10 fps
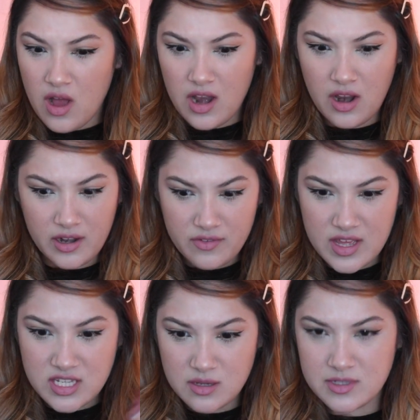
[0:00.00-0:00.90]
A lot of
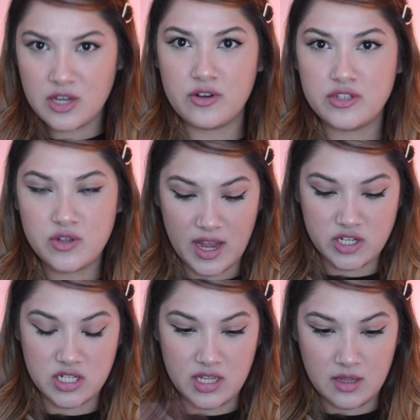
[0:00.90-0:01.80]
things on 02
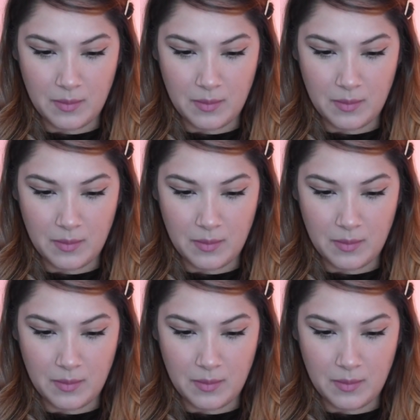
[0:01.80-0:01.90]
actually.